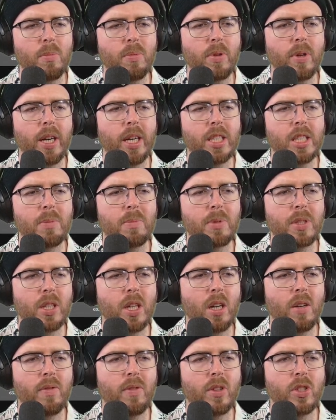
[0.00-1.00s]
prides
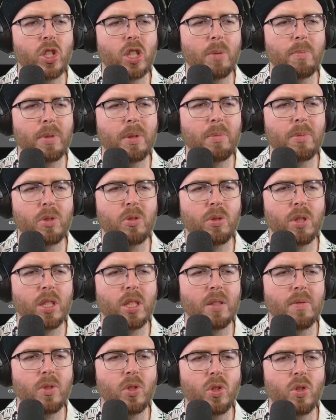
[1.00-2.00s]
himself on jumping between
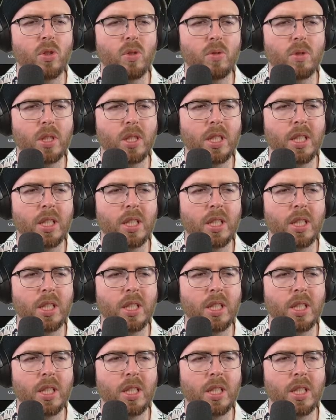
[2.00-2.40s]
different genres,